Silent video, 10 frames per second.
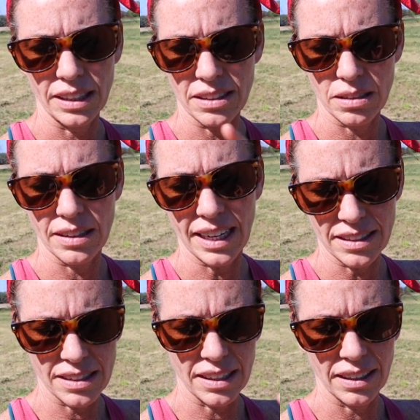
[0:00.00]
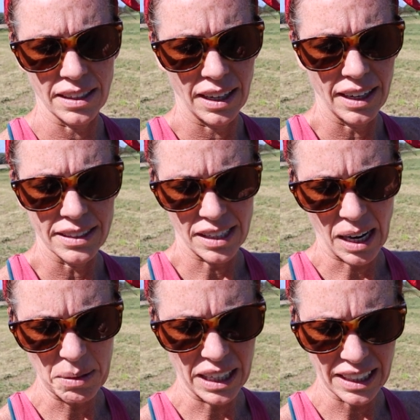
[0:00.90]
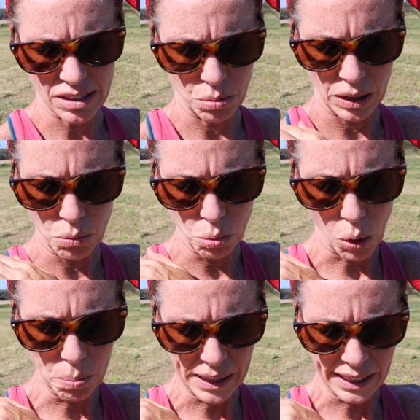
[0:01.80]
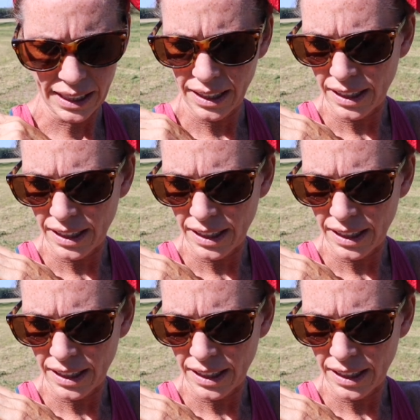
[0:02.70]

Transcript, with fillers: That's, that's the time that it gets really ropey.